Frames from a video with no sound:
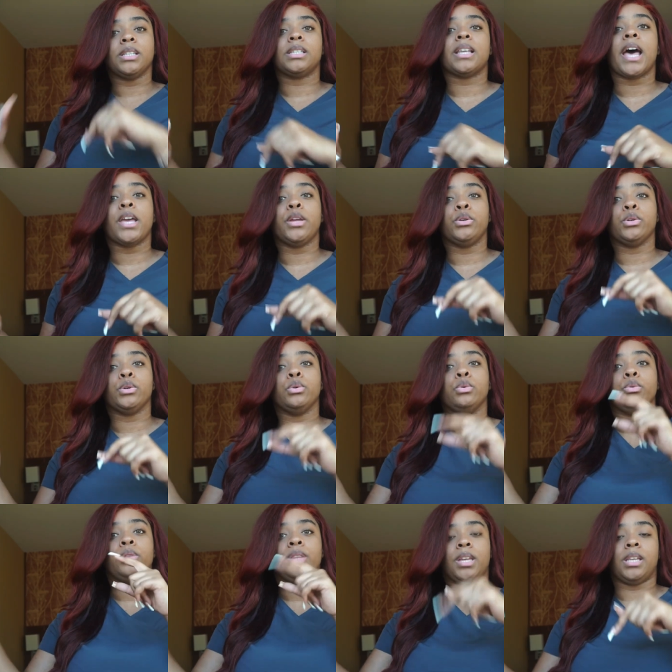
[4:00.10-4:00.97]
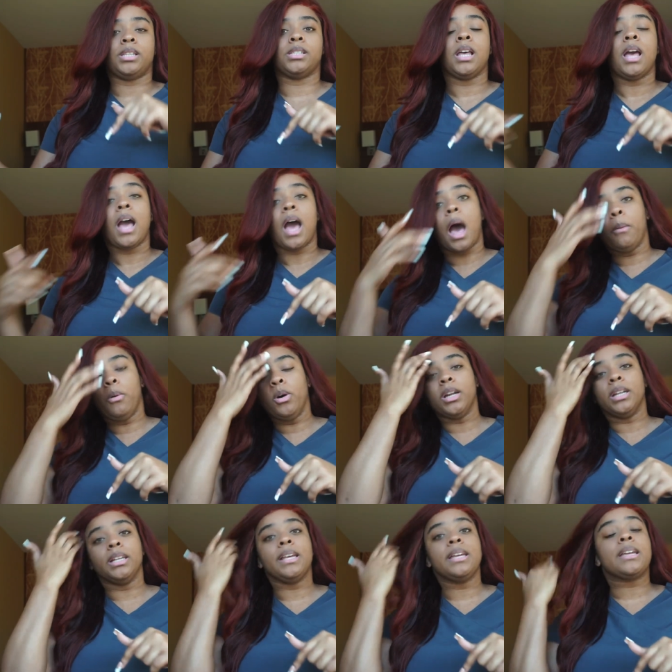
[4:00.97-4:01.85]
is how you do this. I'm
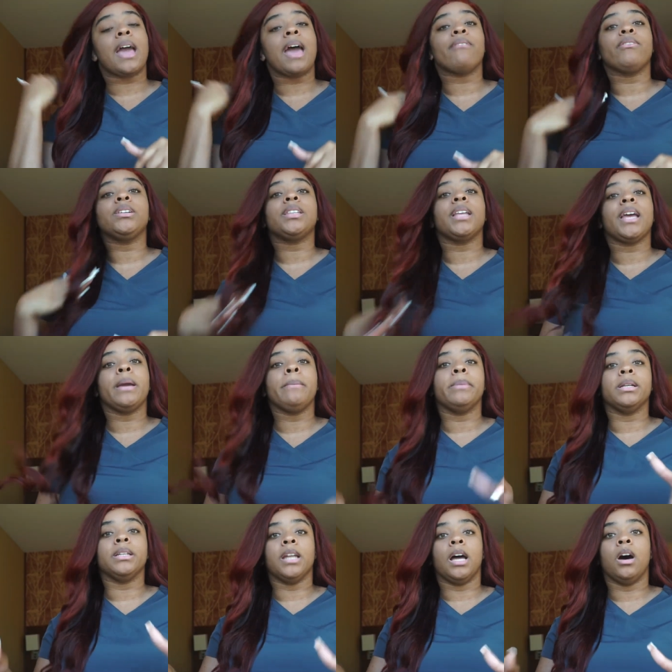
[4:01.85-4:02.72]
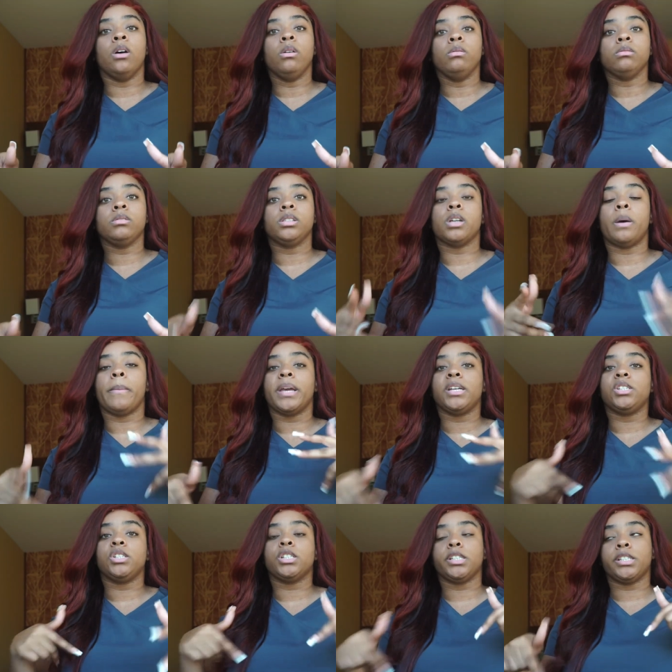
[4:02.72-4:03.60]
going to link everything below, so
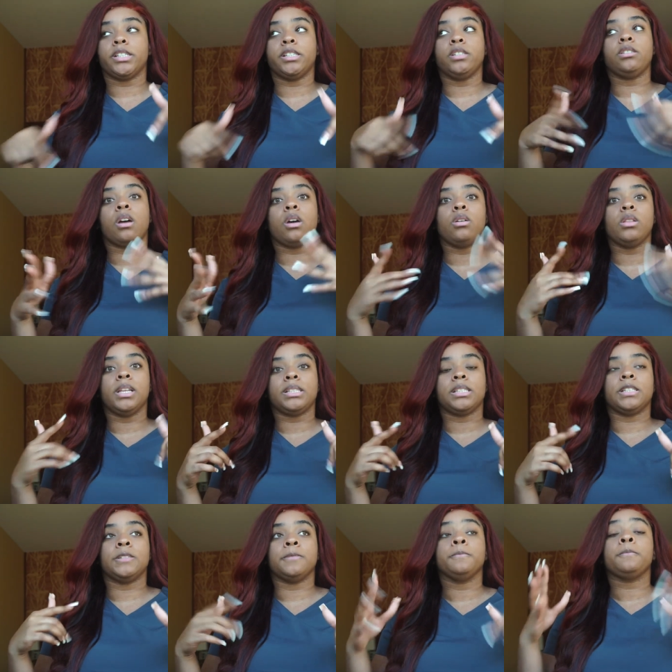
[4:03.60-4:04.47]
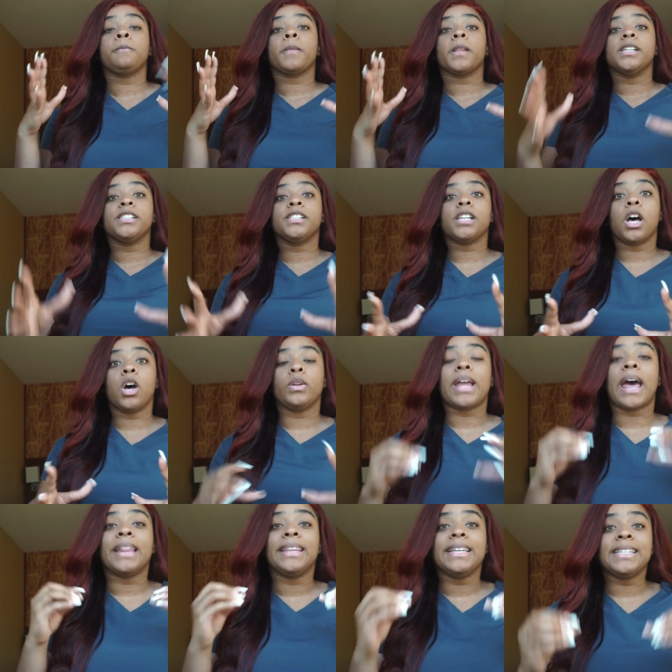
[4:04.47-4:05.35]
make sure you're listening. So
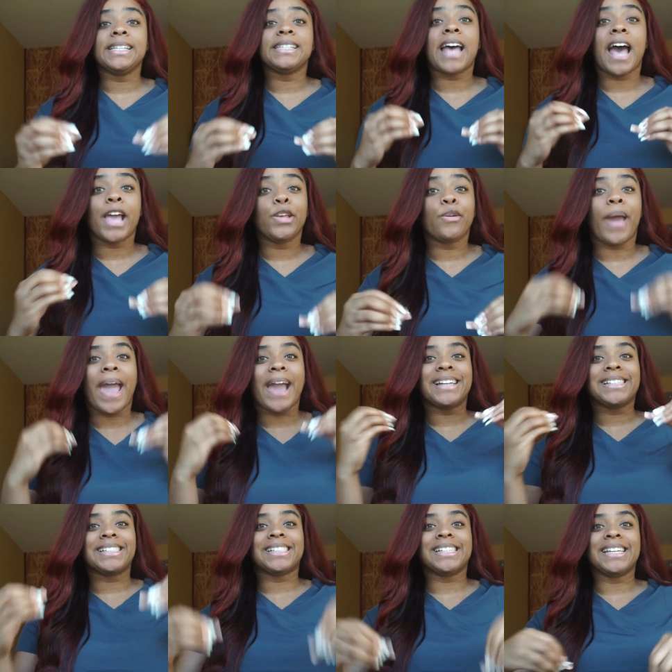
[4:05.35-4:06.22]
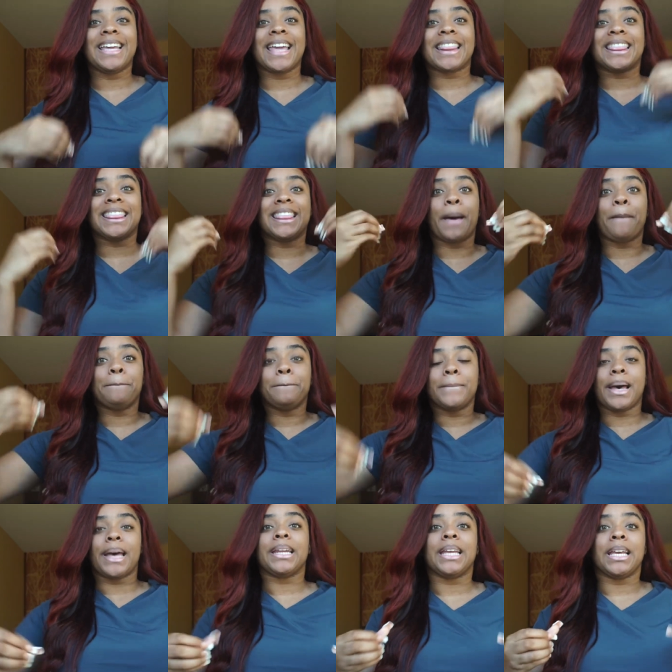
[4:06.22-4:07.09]
now this is how you actually get the
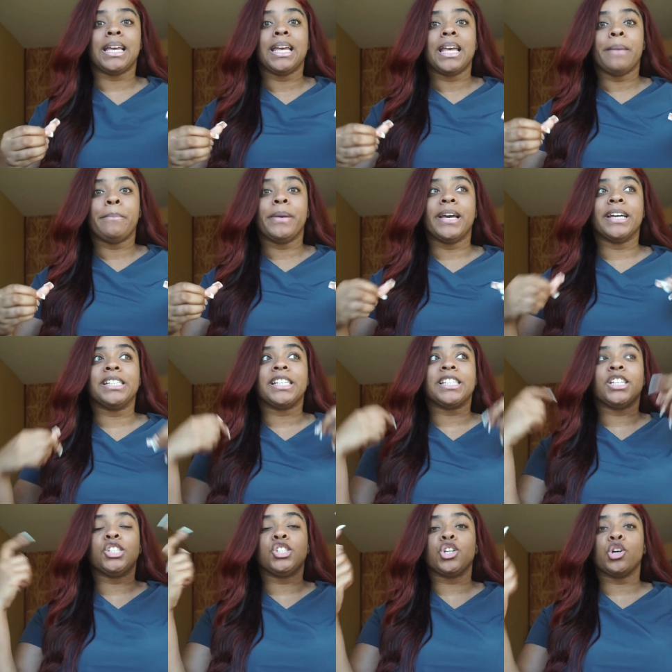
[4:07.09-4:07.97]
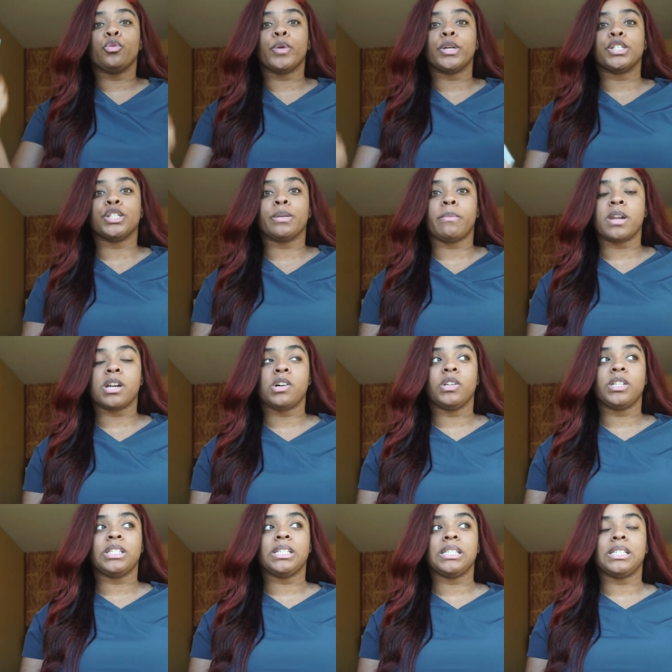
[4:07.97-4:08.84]
money, because just because you're a registered medical
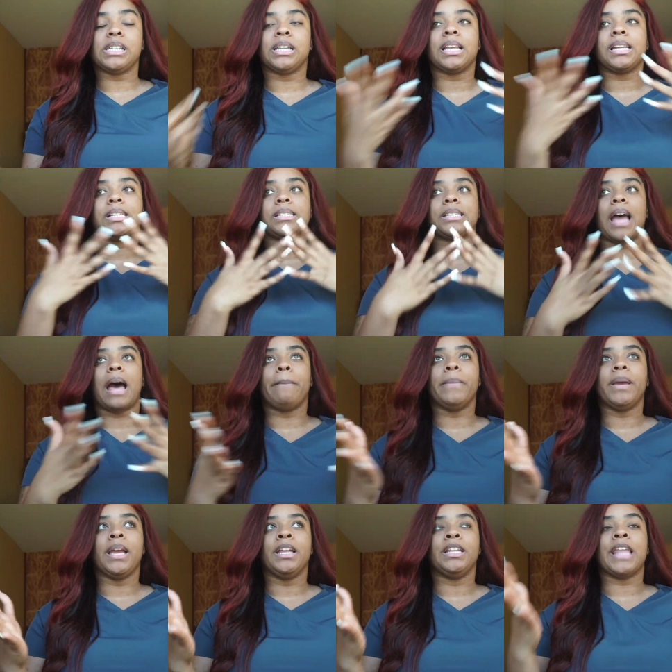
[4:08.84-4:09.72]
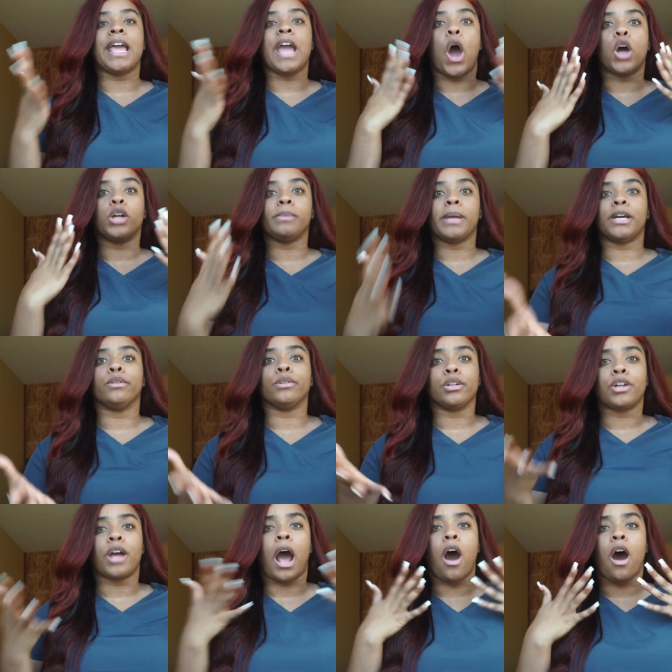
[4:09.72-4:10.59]
assistant, that does not mean they automatically going
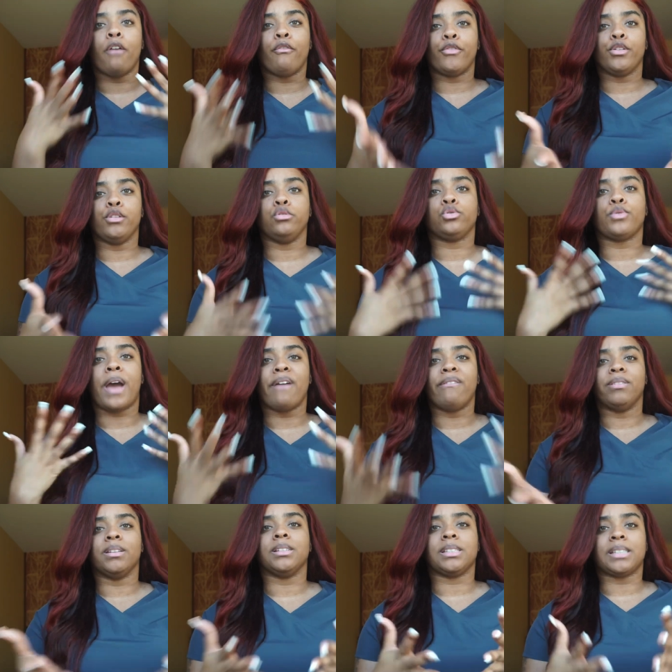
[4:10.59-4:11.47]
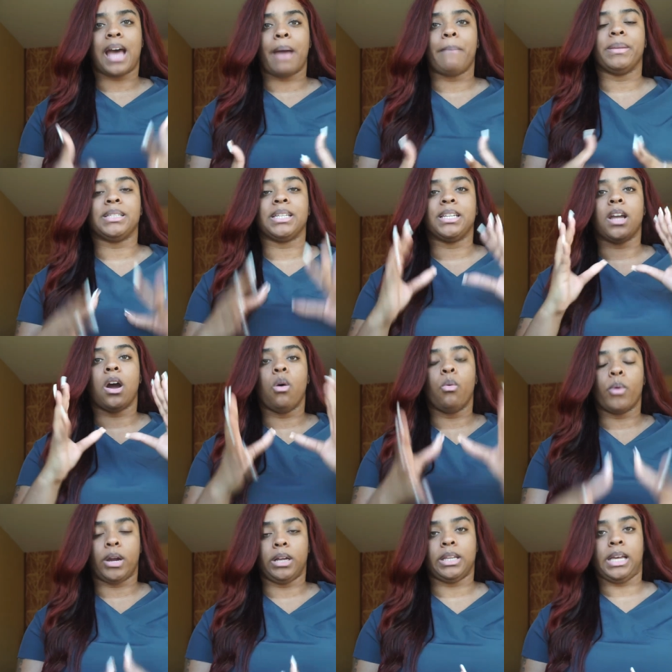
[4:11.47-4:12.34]
to offer you travel assignments. It don't
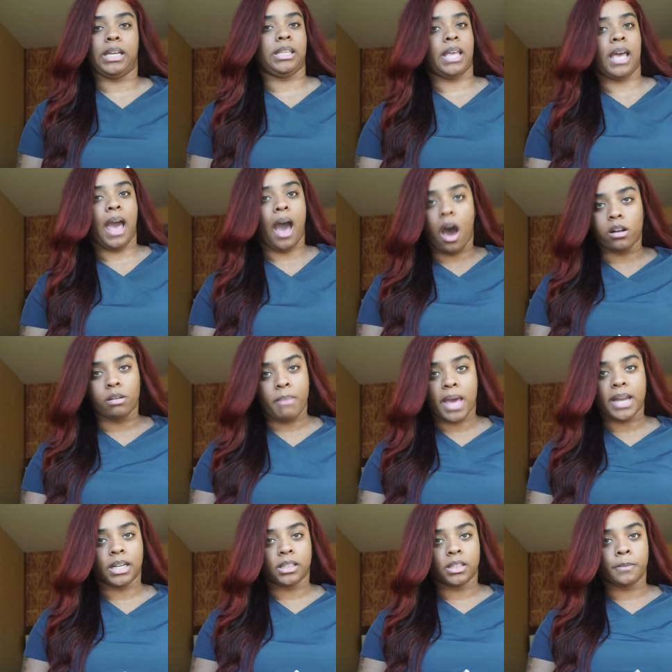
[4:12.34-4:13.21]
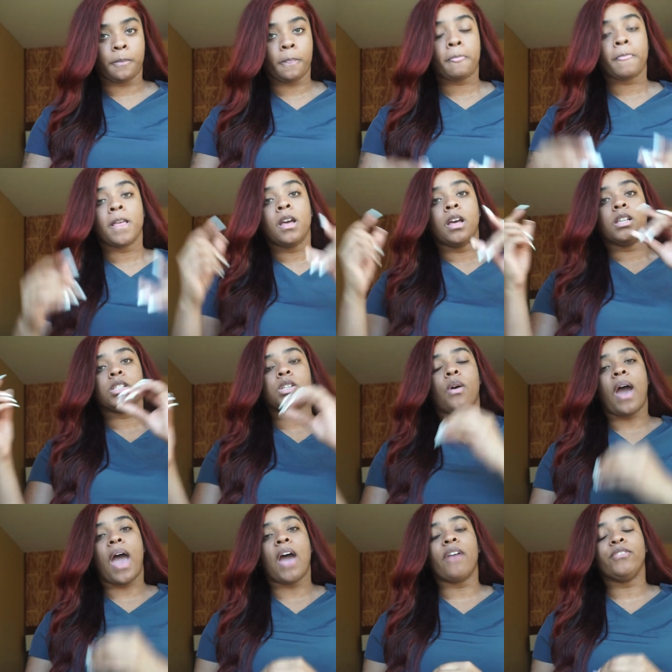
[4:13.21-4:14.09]
work like that automatically. So
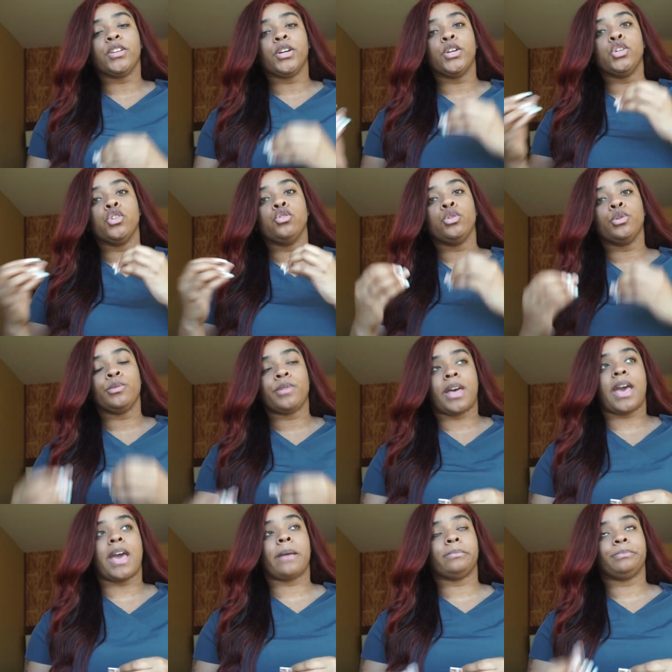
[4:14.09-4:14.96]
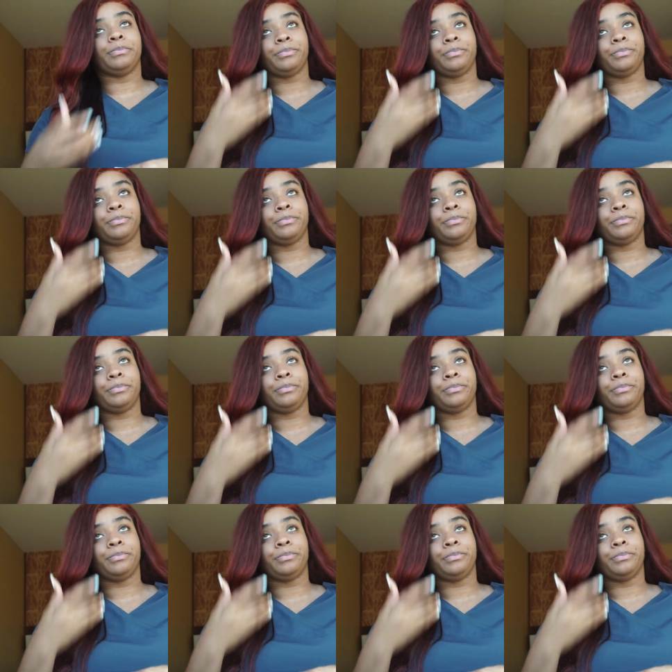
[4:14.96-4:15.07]
after you do that,